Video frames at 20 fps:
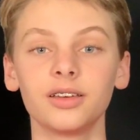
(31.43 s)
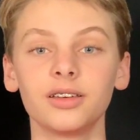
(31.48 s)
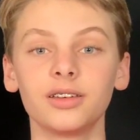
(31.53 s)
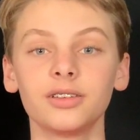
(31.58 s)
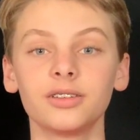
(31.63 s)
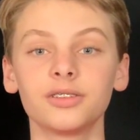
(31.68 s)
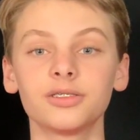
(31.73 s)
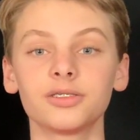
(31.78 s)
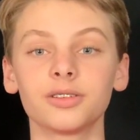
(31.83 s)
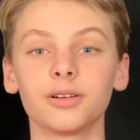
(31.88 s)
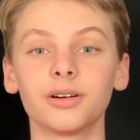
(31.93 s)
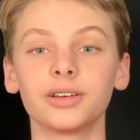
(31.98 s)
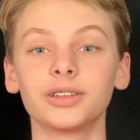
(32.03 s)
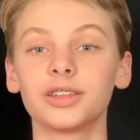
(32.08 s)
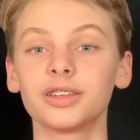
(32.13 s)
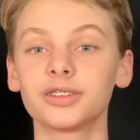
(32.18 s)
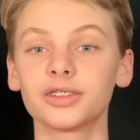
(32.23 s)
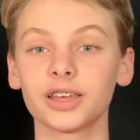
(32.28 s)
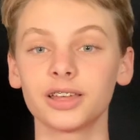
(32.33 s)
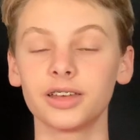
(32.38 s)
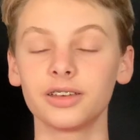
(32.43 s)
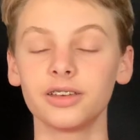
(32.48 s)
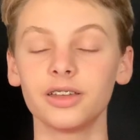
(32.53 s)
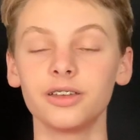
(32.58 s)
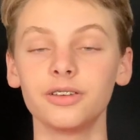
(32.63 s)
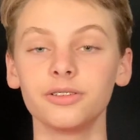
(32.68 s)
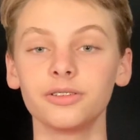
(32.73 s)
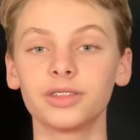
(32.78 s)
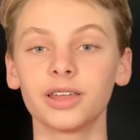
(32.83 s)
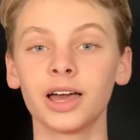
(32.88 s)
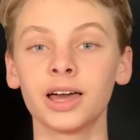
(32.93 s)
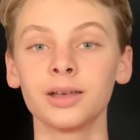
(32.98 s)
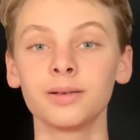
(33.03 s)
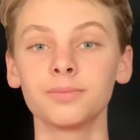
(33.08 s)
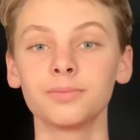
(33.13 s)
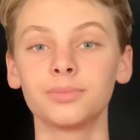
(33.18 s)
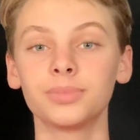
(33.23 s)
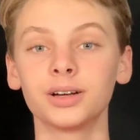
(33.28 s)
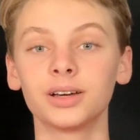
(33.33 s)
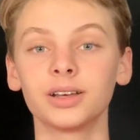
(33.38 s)
So I decided to do
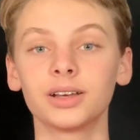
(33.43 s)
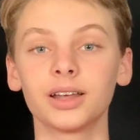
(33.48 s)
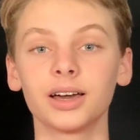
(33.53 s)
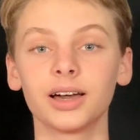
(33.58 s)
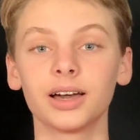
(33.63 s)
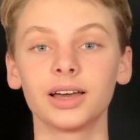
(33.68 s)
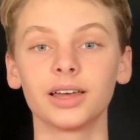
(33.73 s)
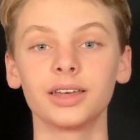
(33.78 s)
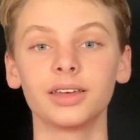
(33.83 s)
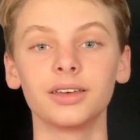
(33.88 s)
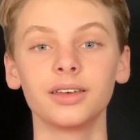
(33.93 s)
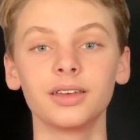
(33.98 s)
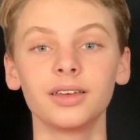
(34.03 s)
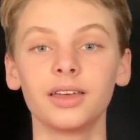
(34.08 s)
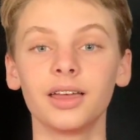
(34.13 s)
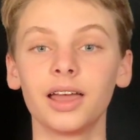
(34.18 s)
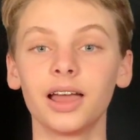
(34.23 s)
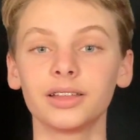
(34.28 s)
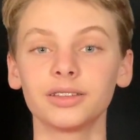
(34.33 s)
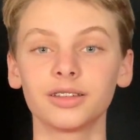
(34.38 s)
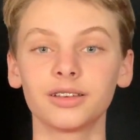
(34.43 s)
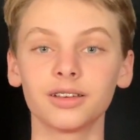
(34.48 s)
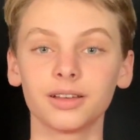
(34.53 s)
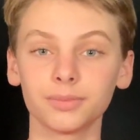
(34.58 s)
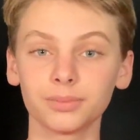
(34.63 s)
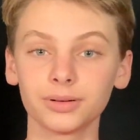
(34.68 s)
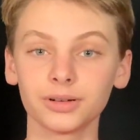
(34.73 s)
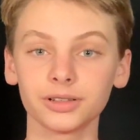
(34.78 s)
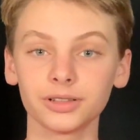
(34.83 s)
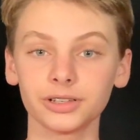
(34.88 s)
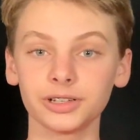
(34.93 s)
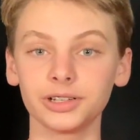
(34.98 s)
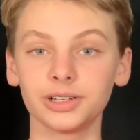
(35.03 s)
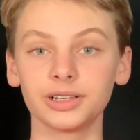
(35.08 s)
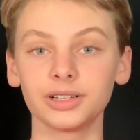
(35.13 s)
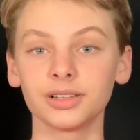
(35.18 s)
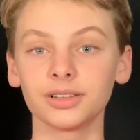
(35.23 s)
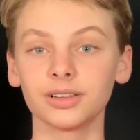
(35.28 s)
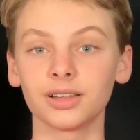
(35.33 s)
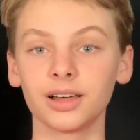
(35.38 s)
that, but I ended up learning
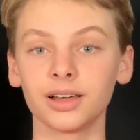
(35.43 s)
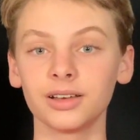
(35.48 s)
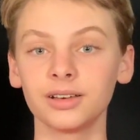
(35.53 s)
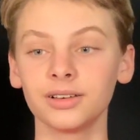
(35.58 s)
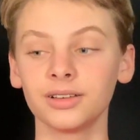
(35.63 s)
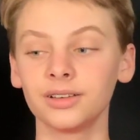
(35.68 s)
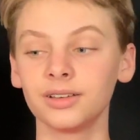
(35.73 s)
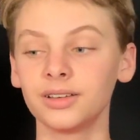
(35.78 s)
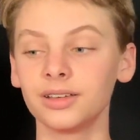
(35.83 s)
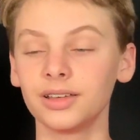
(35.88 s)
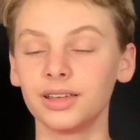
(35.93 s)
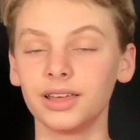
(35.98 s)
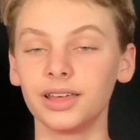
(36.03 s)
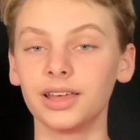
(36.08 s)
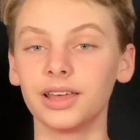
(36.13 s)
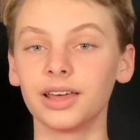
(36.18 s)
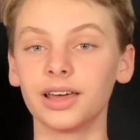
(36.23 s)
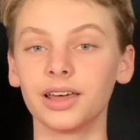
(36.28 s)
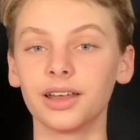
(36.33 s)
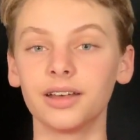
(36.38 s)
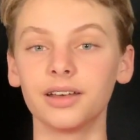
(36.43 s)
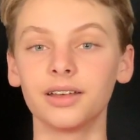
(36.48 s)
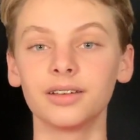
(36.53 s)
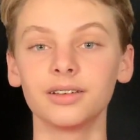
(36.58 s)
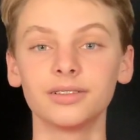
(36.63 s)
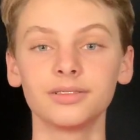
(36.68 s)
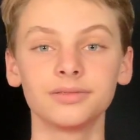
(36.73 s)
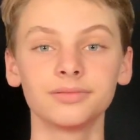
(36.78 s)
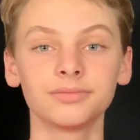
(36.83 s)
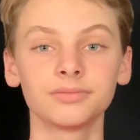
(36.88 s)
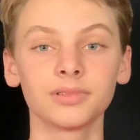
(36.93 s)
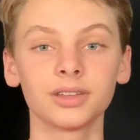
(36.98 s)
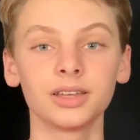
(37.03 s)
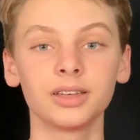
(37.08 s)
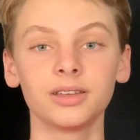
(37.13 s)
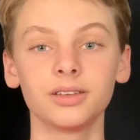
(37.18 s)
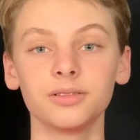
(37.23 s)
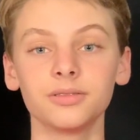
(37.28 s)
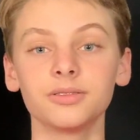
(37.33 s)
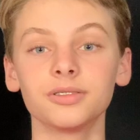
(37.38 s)
a lot, and
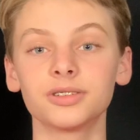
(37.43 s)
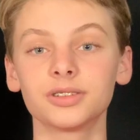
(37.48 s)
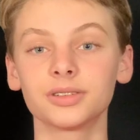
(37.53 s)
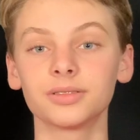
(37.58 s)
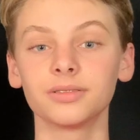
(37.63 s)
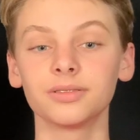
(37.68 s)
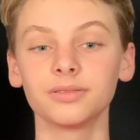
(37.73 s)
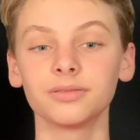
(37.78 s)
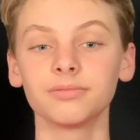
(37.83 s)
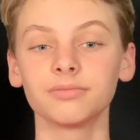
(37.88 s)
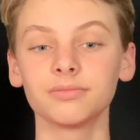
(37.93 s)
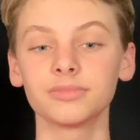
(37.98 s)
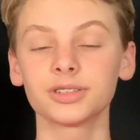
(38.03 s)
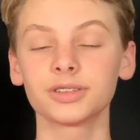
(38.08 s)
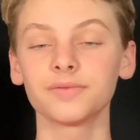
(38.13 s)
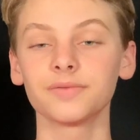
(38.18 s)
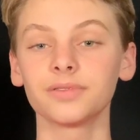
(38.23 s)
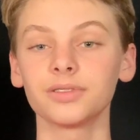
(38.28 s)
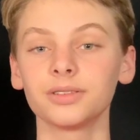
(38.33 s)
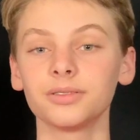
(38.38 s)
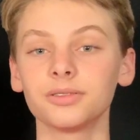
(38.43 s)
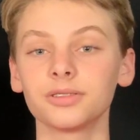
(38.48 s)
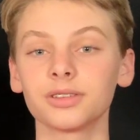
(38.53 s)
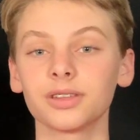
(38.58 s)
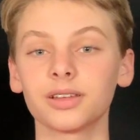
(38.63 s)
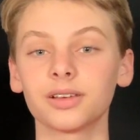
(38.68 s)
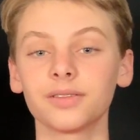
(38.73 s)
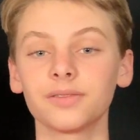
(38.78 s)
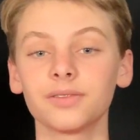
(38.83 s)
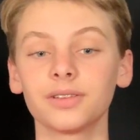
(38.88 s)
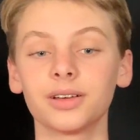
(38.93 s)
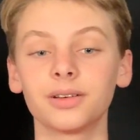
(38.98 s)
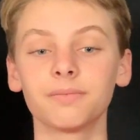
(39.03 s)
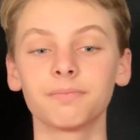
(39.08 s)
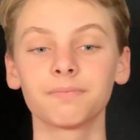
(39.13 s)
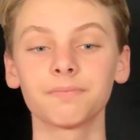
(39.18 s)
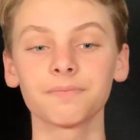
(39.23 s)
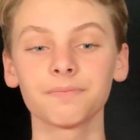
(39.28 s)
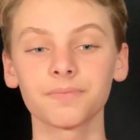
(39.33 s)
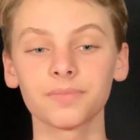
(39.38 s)
it was a lot of fun.
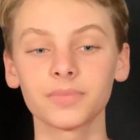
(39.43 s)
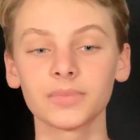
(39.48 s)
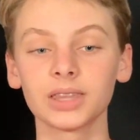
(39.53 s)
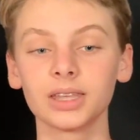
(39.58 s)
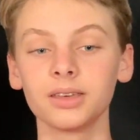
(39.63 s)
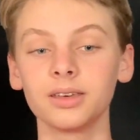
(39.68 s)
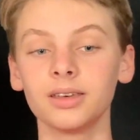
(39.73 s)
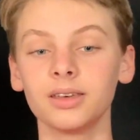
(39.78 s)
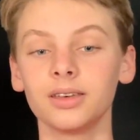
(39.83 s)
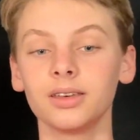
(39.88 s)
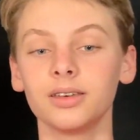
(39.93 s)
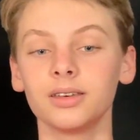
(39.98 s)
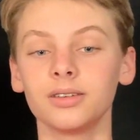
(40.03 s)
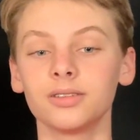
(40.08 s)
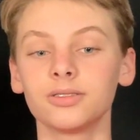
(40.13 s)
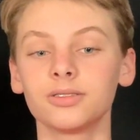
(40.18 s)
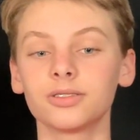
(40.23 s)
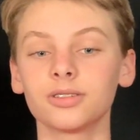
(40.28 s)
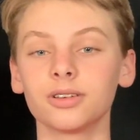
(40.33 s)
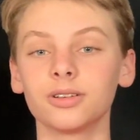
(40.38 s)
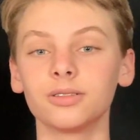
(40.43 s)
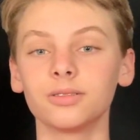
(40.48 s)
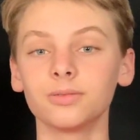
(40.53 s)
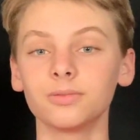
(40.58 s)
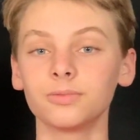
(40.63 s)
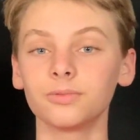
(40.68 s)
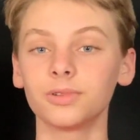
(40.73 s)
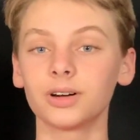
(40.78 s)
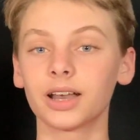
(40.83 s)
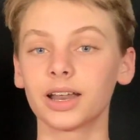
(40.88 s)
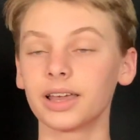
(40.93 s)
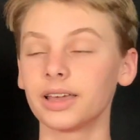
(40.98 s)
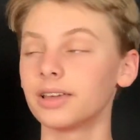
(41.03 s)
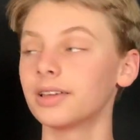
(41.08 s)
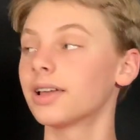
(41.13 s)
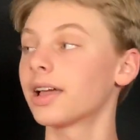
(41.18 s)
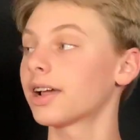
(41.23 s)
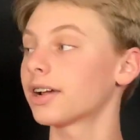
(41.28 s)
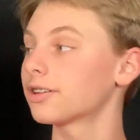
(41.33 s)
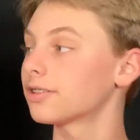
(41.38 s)
So what I
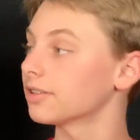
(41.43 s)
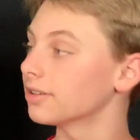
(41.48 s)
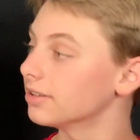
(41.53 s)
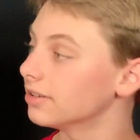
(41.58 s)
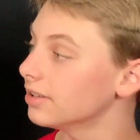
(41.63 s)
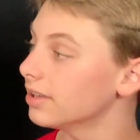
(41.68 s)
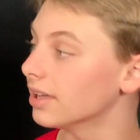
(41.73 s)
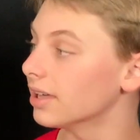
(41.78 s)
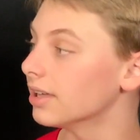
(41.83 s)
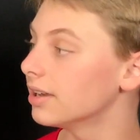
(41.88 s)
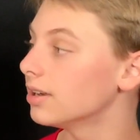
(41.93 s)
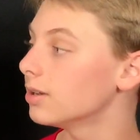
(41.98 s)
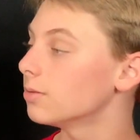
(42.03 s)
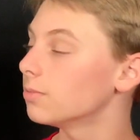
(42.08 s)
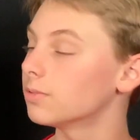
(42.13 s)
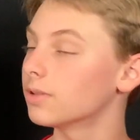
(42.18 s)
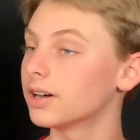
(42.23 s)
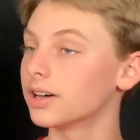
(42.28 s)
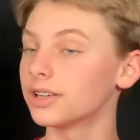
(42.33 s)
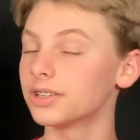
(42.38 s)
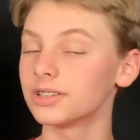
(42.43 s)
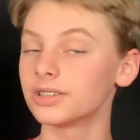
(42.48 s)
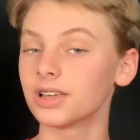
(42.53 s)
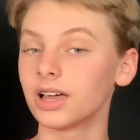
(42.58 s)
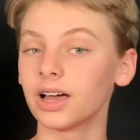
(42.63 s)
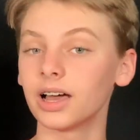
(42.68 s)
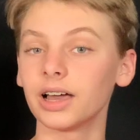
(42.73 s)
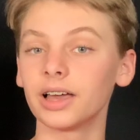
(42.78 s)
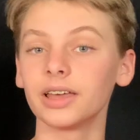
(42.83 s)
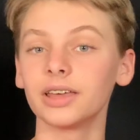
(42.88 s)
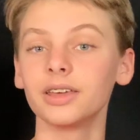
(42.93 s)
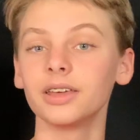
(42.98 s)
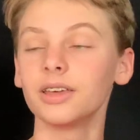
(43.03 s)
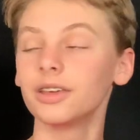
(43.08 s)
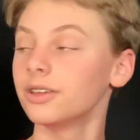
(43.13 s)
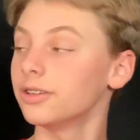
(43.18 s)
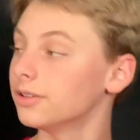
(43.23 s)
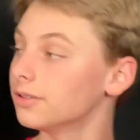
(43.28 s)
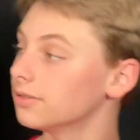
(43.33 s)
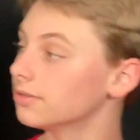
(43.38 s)
actually did was I
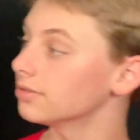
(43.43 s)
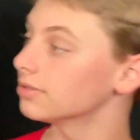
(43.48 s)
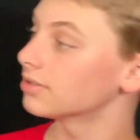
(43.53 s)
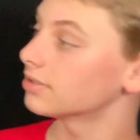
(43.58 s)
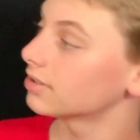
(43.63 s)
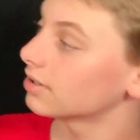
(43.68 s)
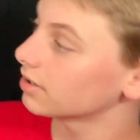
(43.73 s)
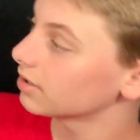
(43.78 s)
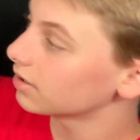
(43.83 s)
used